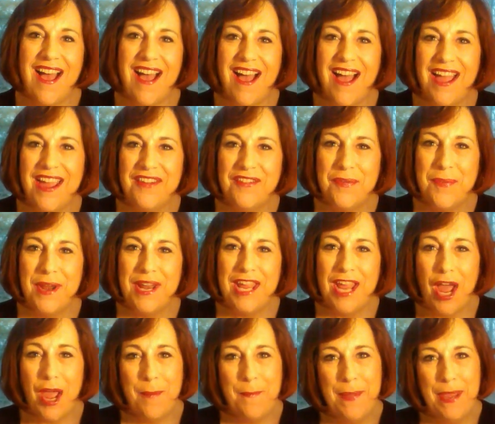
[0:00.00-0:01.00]
Hi everybody,
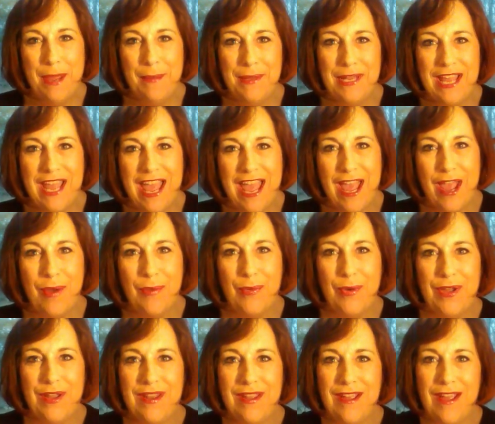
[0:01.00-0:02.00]
I'm Pamela
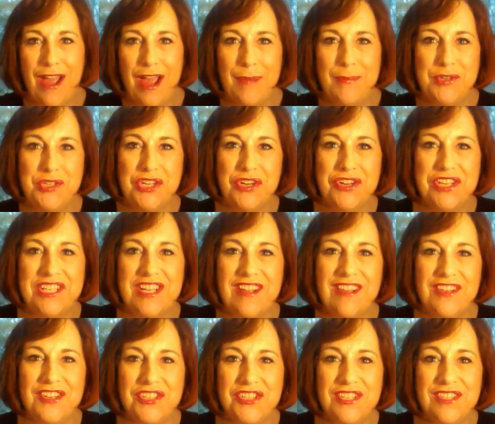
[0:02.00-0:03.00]
Atwood. I'm a
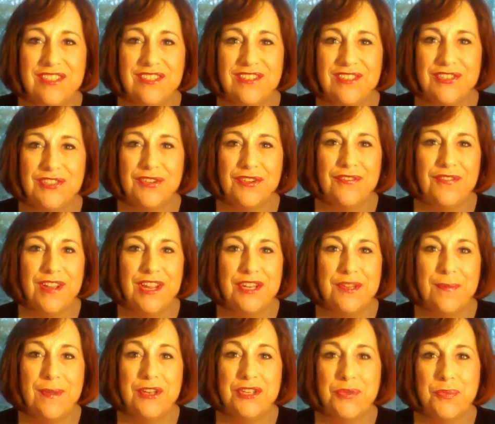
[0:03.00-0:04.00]
gerontologist, certified
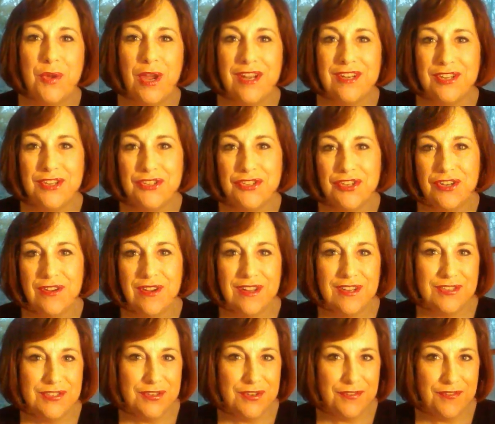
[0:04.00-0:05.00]
dementia practitioner, and
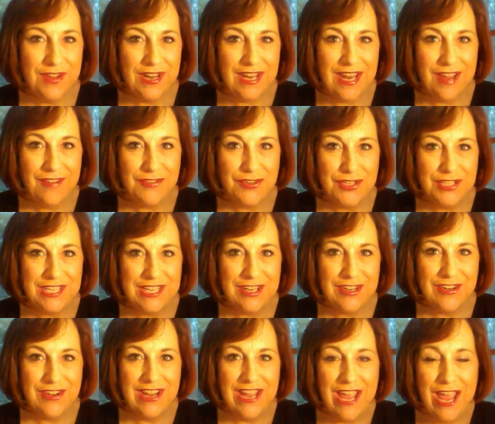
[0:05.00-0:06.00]
a certified laughter
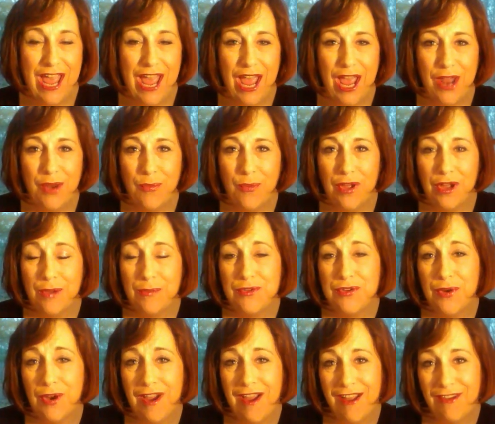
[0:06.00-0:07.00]
leader. And welcome
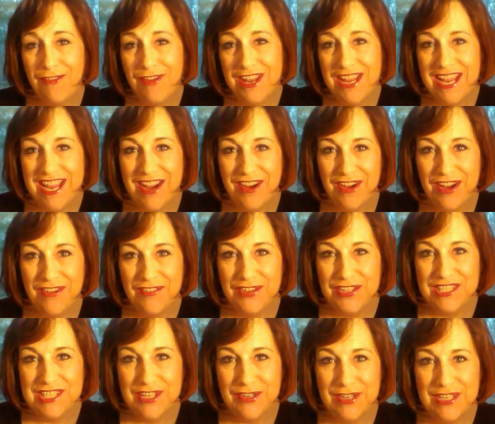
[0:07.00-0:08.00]
to our Confident Caregiver
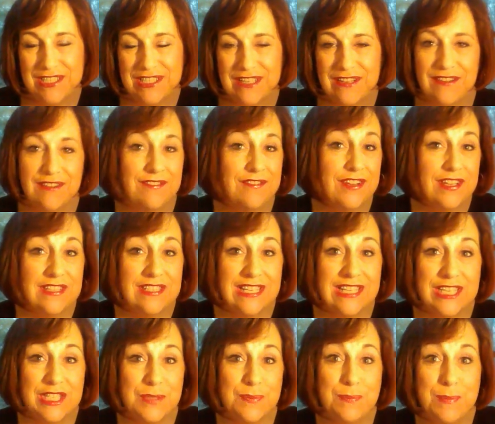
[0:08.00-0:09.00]
series. Feels
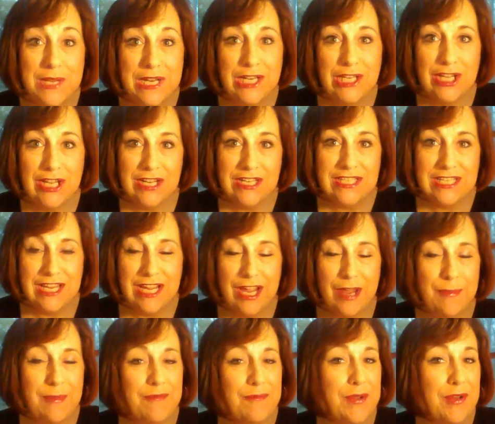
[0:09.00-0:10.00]
like it's been a long
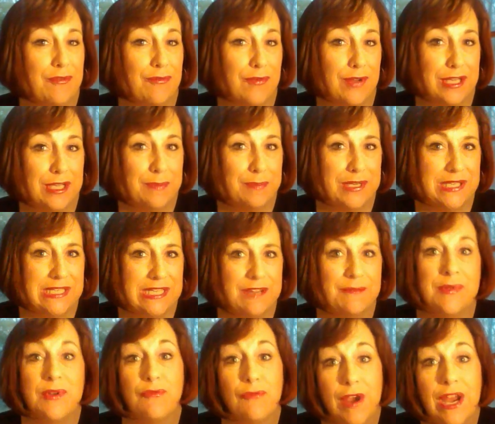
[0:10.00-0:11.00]
time. I've been really busy.
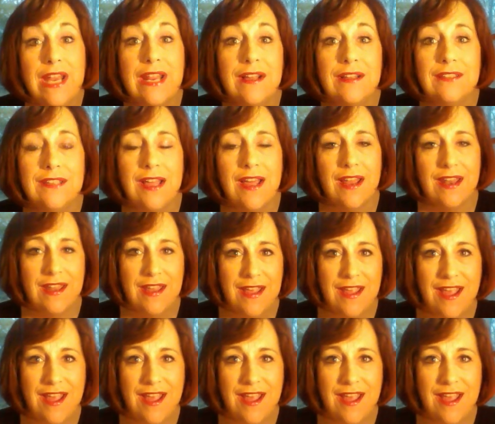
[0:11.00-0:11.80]
I've been writing a lot.